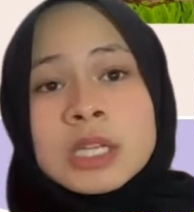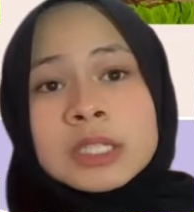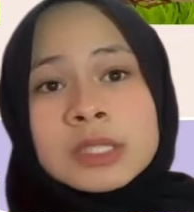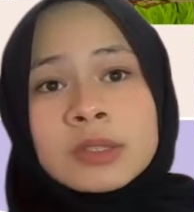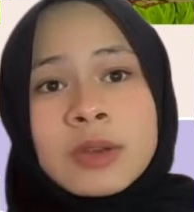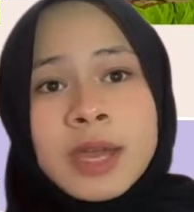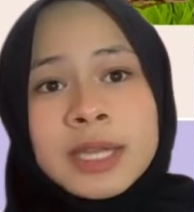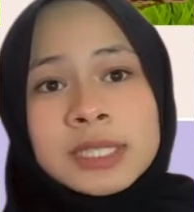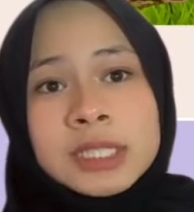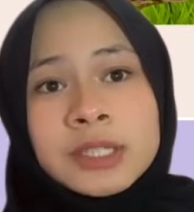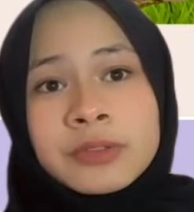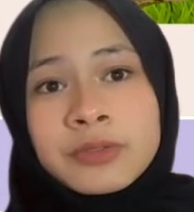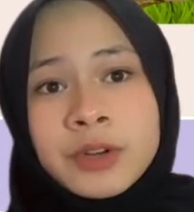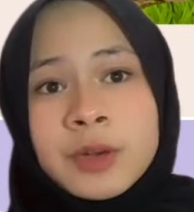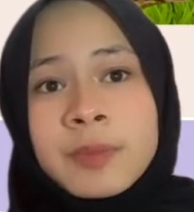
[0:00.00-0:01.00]
So as
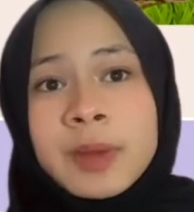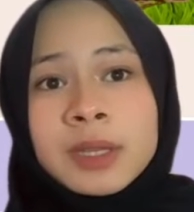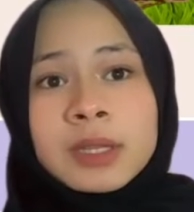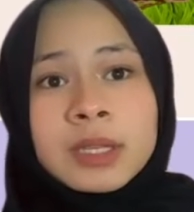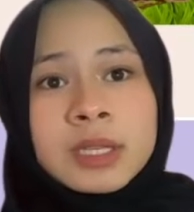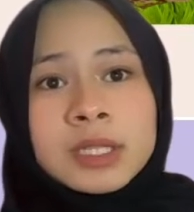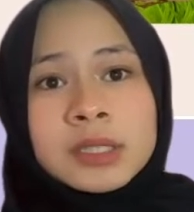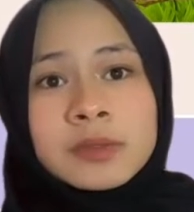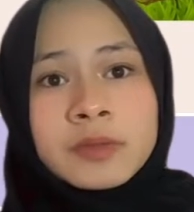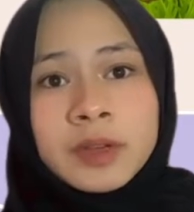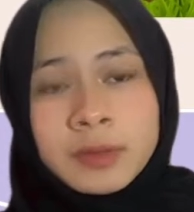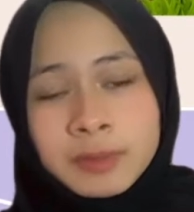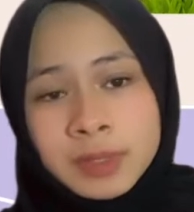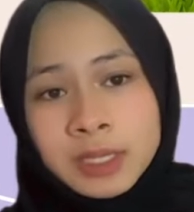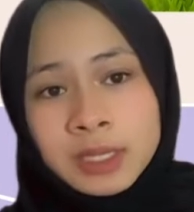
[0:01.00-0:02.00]
the food particles
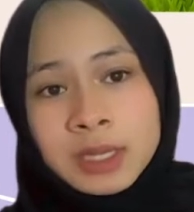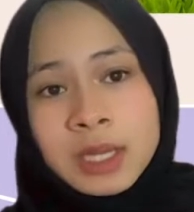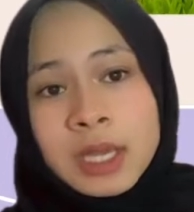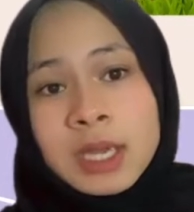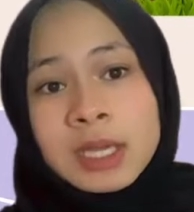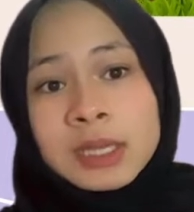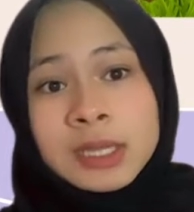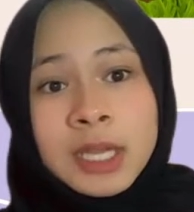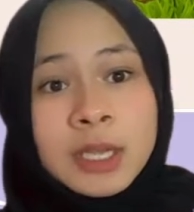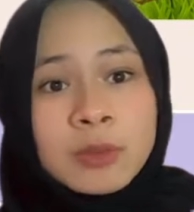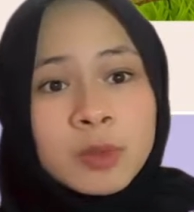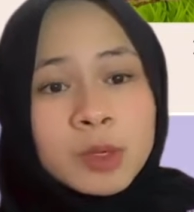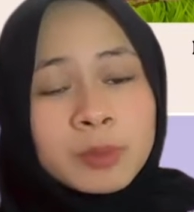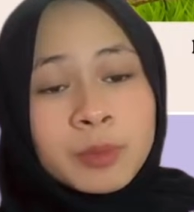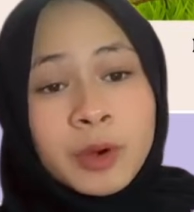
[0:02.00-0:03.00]
ferment, they
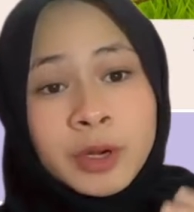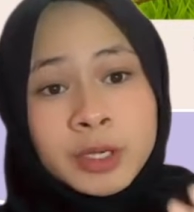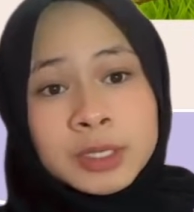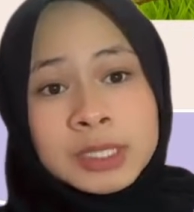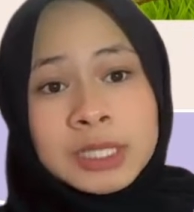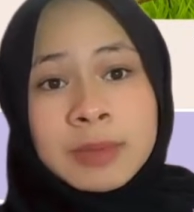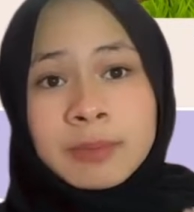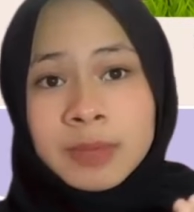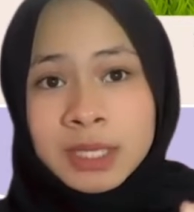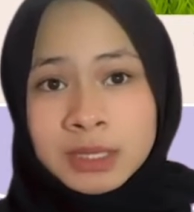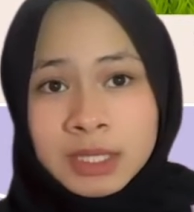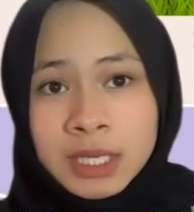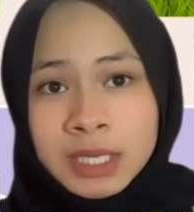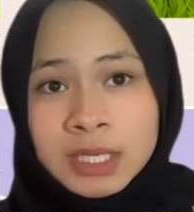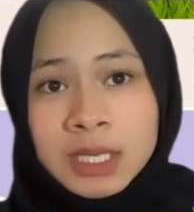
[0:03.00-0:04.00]
will produce a
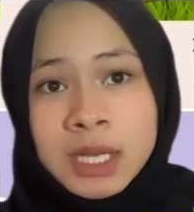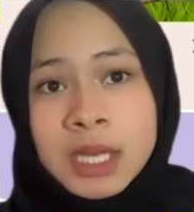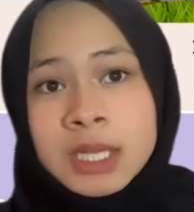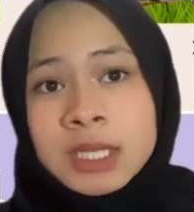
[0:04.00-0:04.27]
methane.